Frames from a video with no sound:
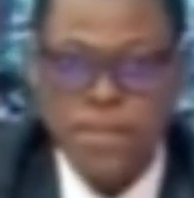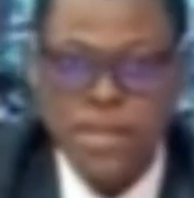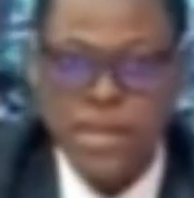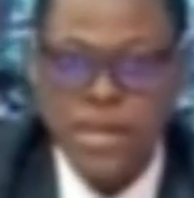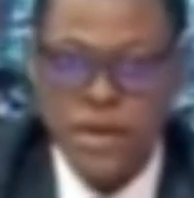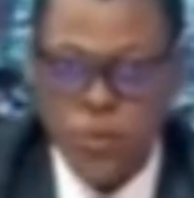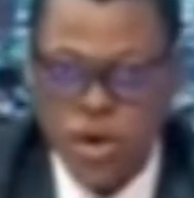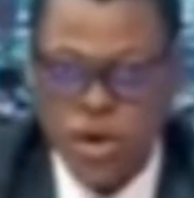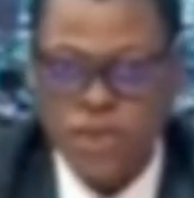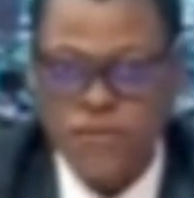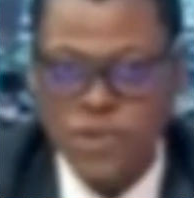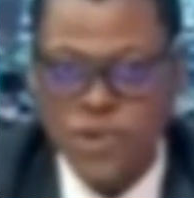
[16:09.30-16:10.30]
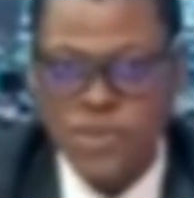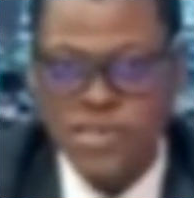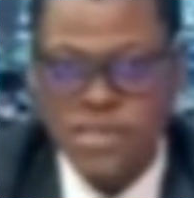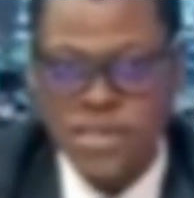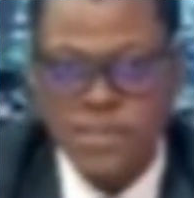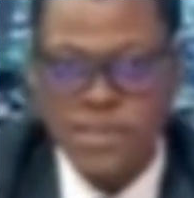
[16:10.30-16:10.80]
in one of your
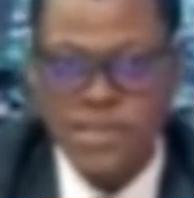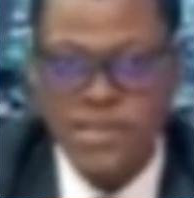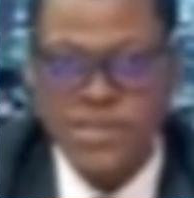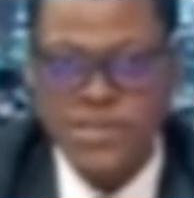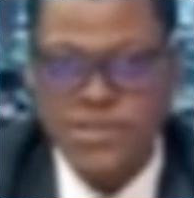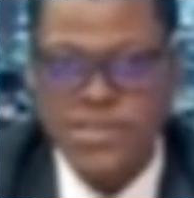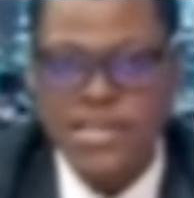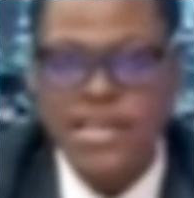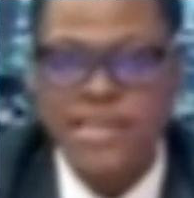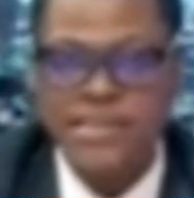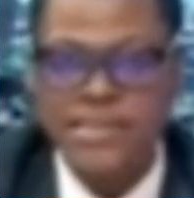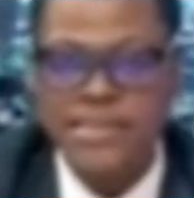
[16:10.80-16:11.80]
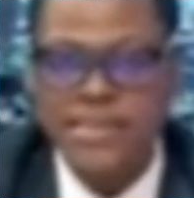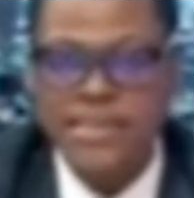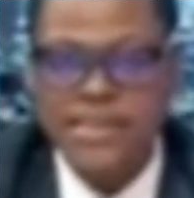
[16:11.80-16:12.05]
statements, you said